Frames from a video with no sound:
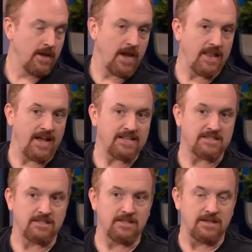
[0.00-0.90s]
And
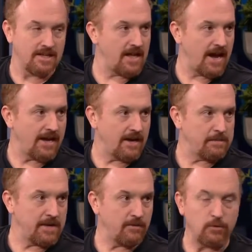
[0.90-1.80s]
that's a lot. I
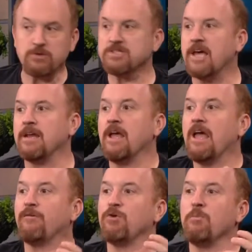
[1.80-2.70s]
mean,
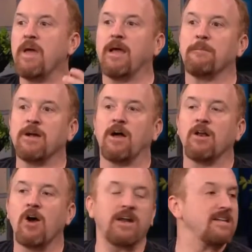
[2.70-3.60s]
if you make an
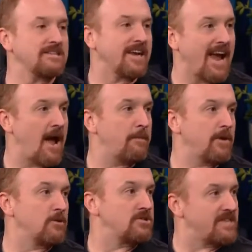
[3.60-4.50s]
audience unhappy,
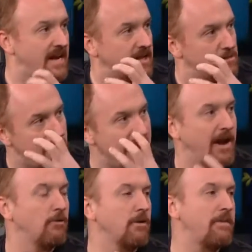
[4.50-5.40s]
you're sending them
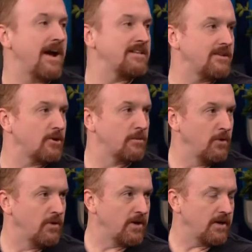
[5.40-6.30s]
angry back to their
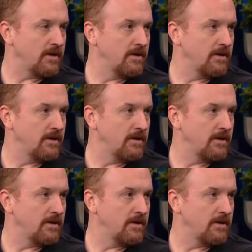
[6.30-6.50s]
community.